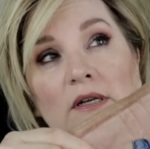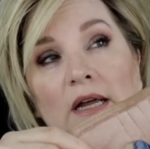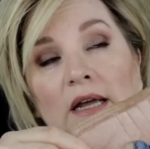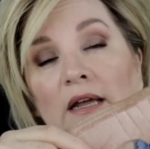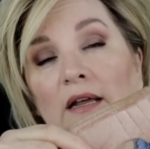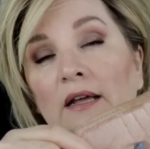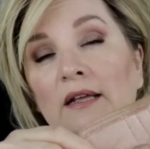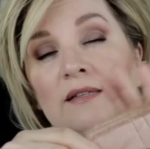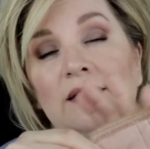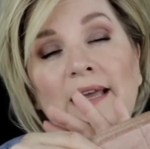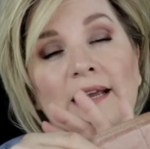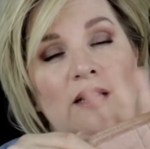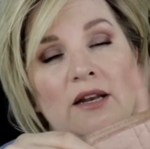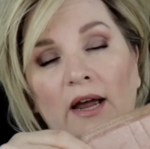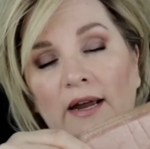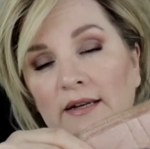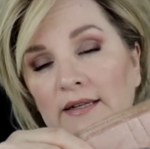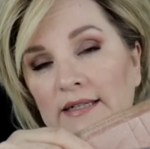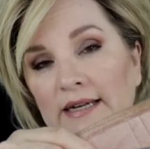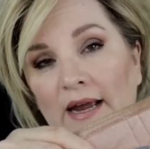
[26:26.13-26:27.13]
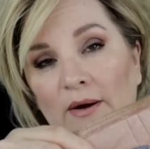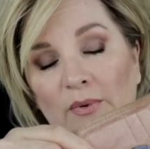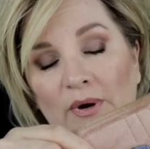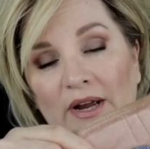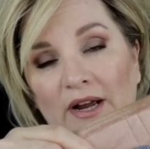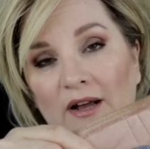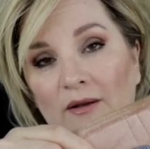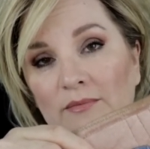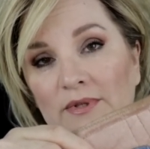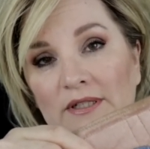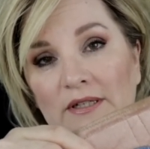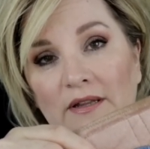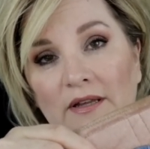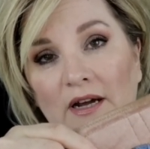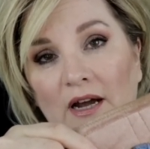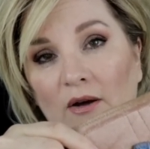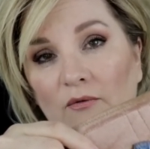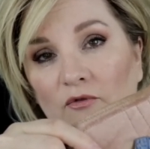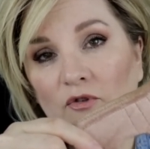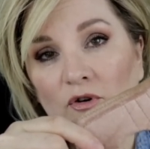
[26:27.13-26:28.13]
it's like night and day when it comes to the
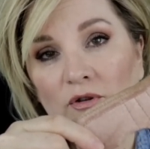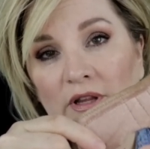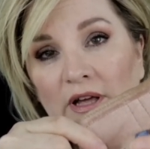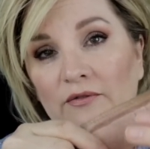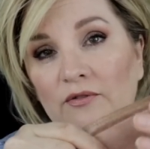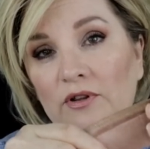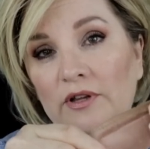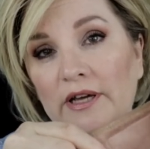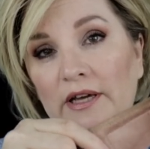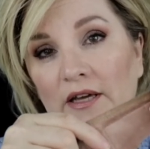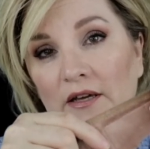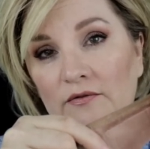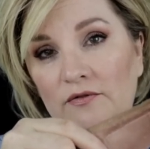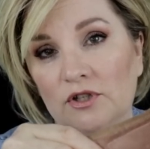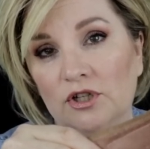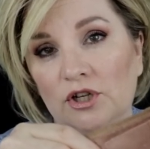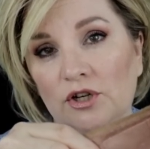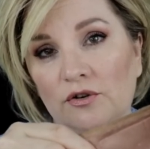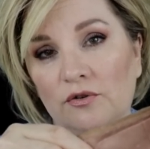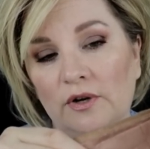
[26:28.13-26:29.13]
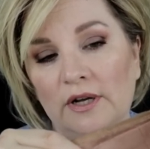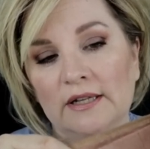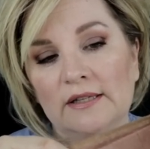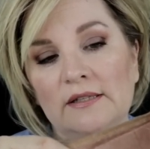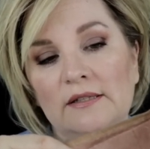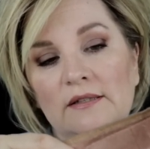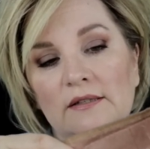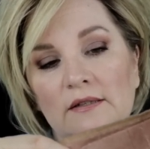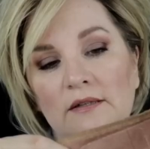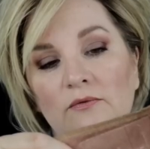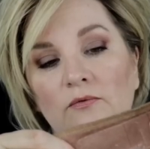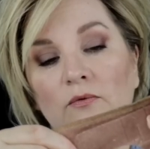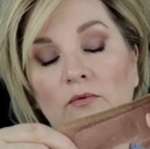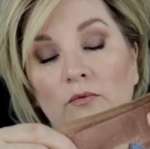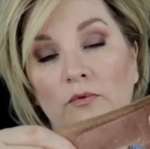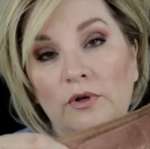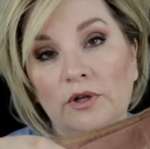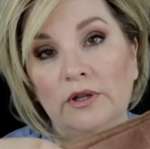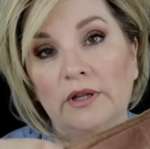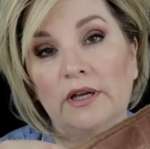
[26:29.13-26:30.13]
comfort level it gives you. It's
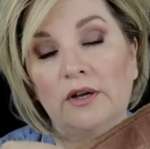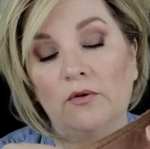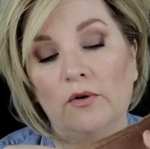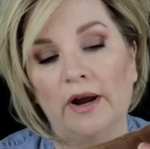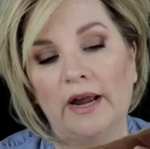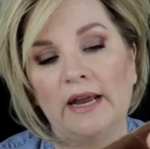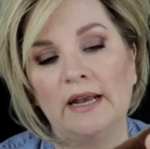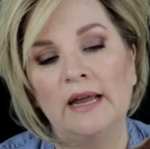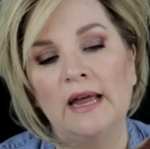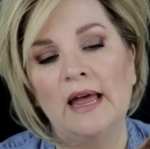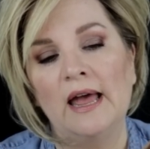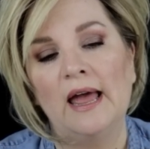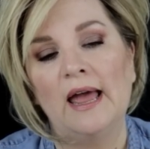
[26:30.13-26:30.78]
really great.